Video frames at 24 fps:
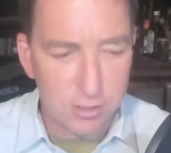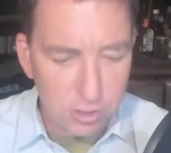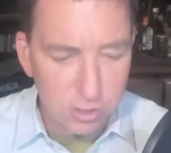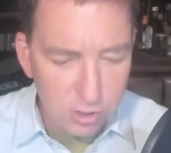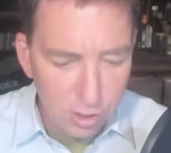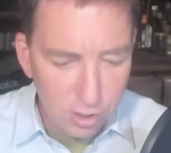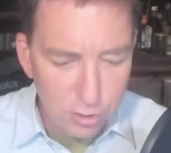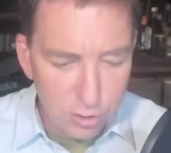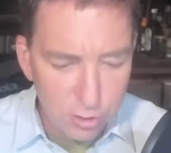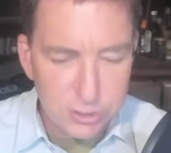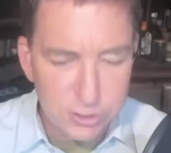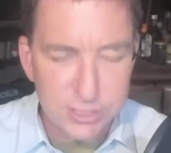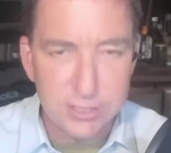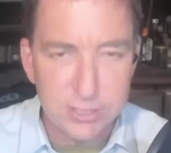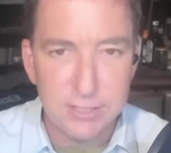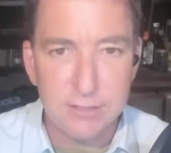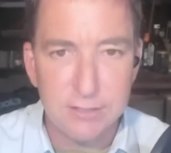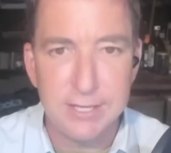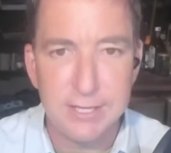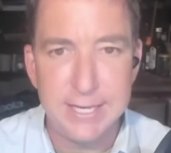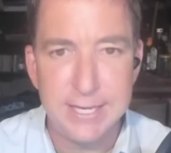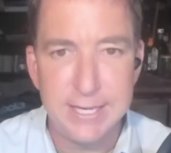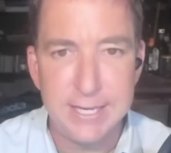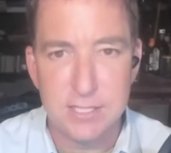closely
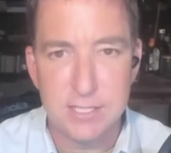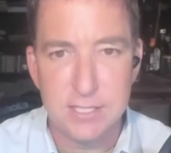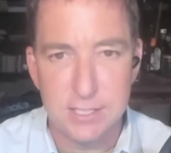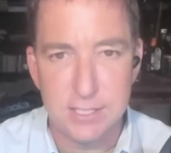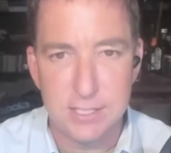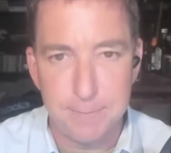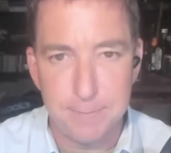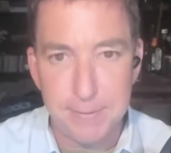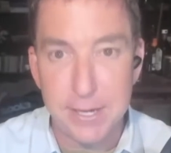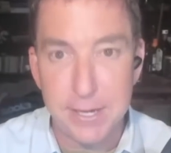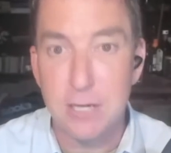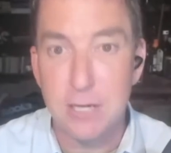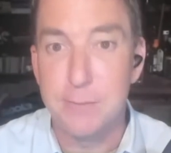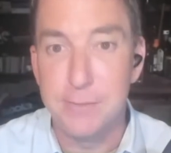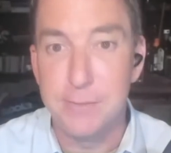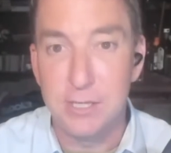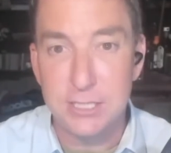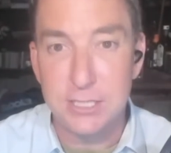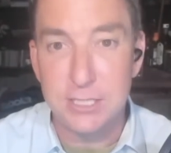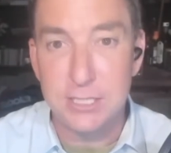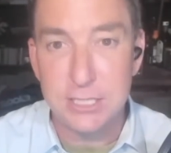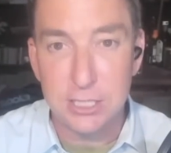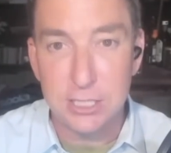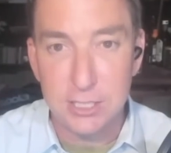linked to the
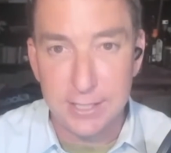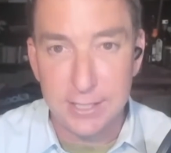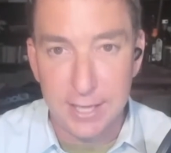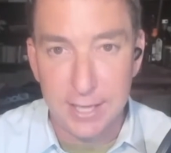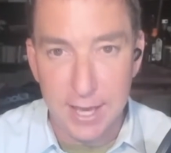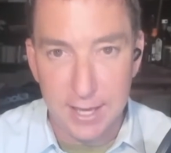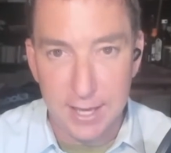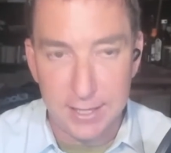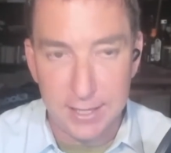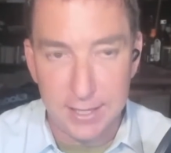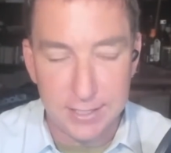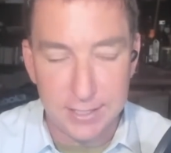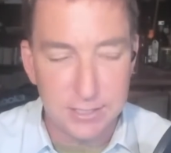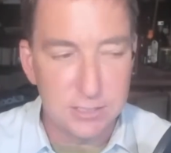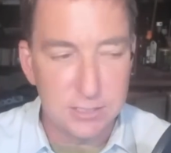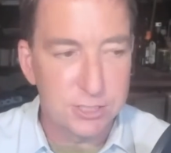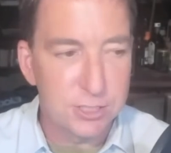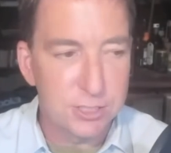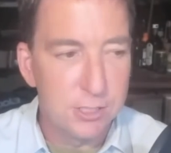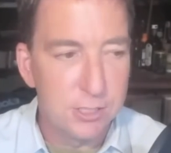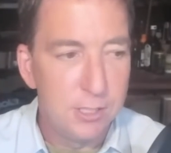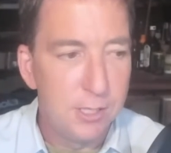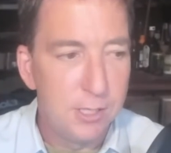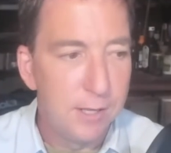paramilitary gangs
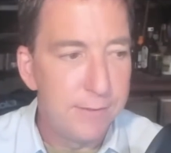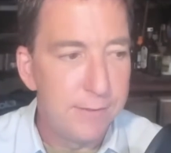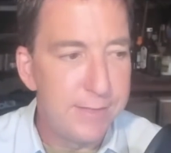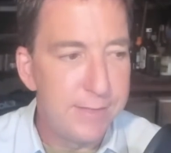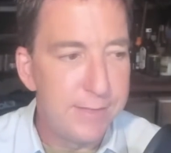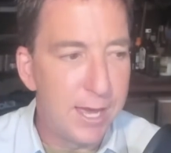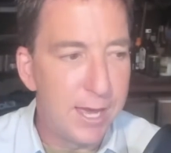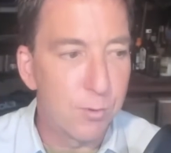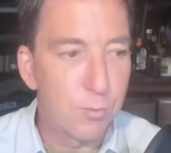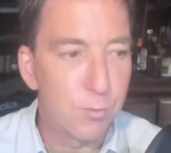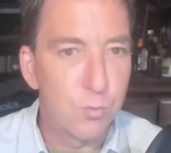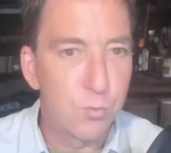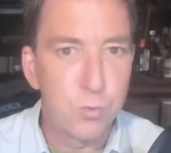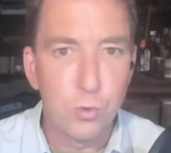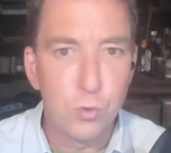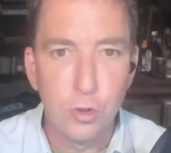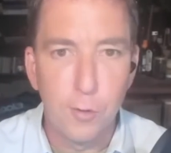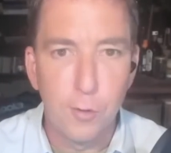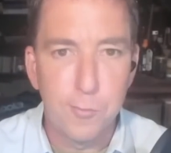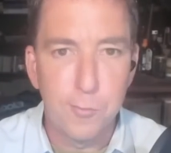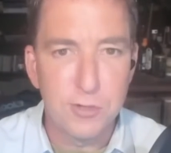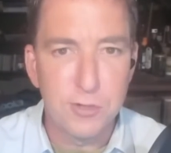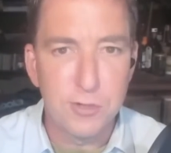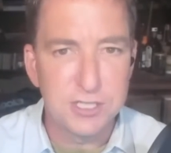that rule
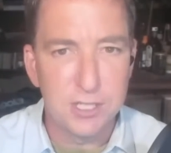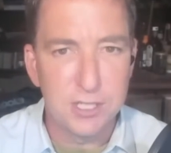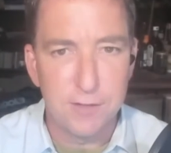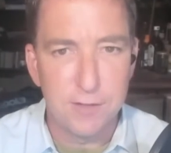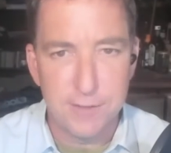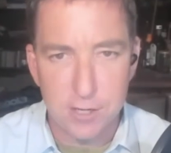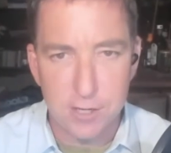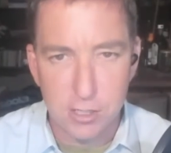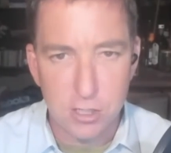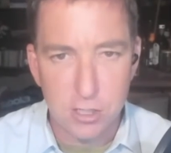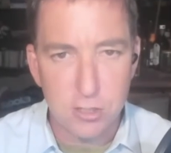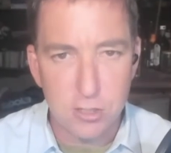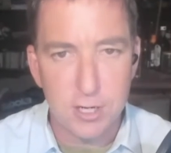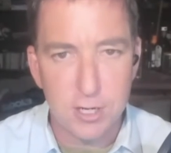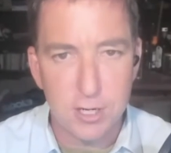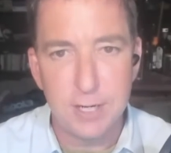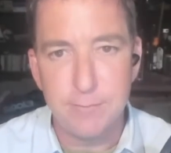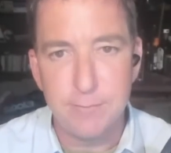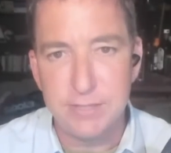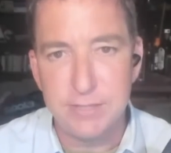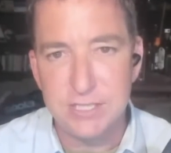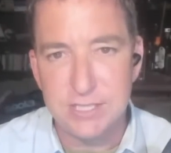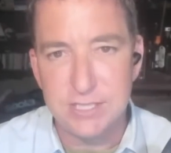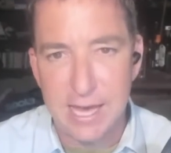Brazil that are
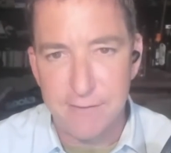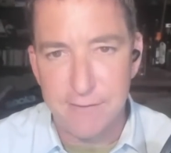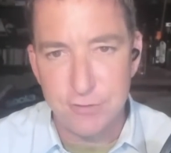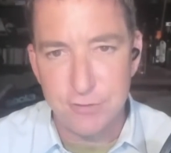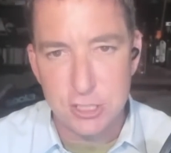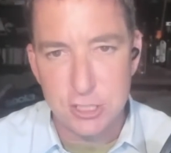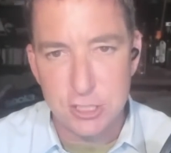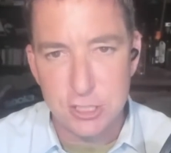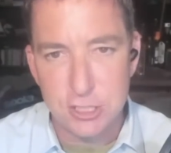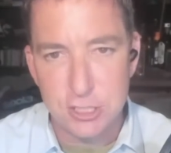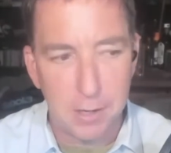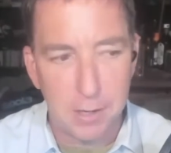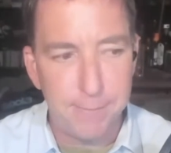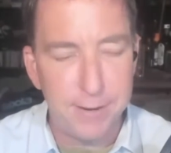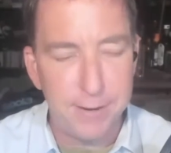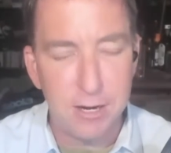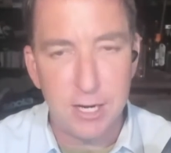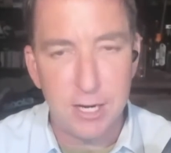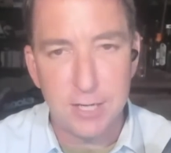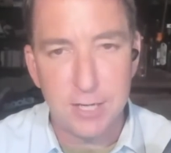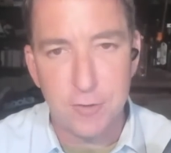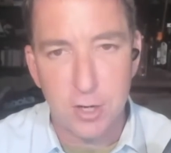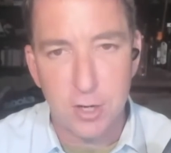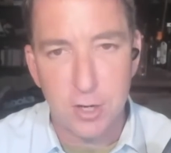incredibly savage and
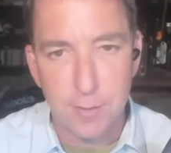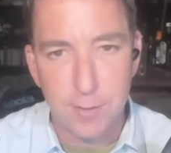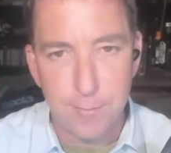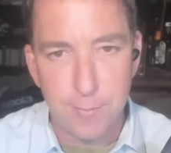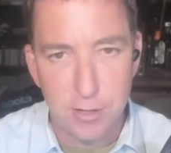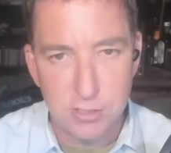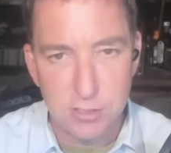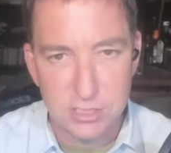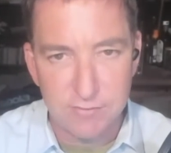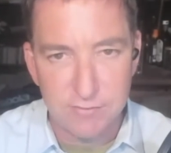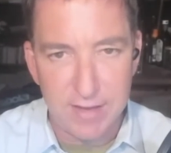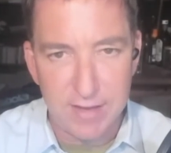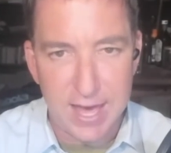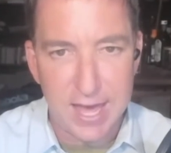barbaric. They're composed of